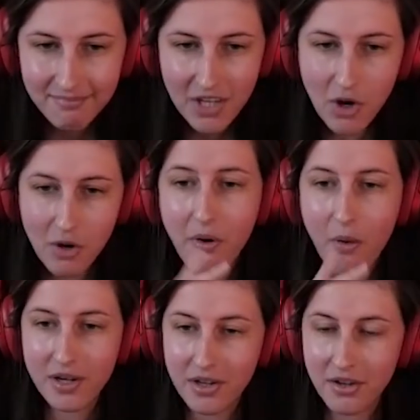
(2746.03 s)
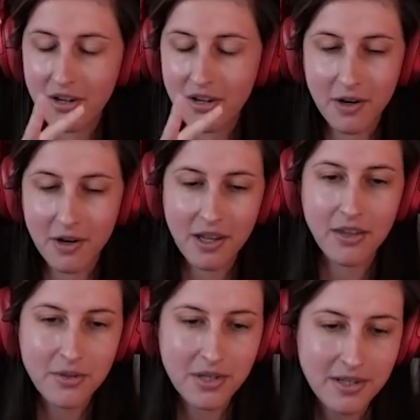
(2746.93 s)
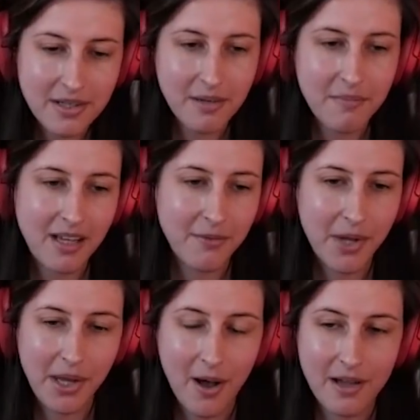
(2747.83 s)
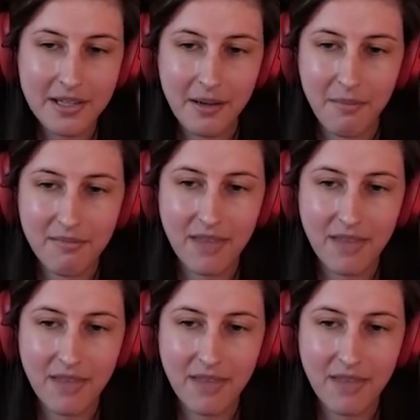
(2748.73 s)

you know, focus on converting the user to something really awesome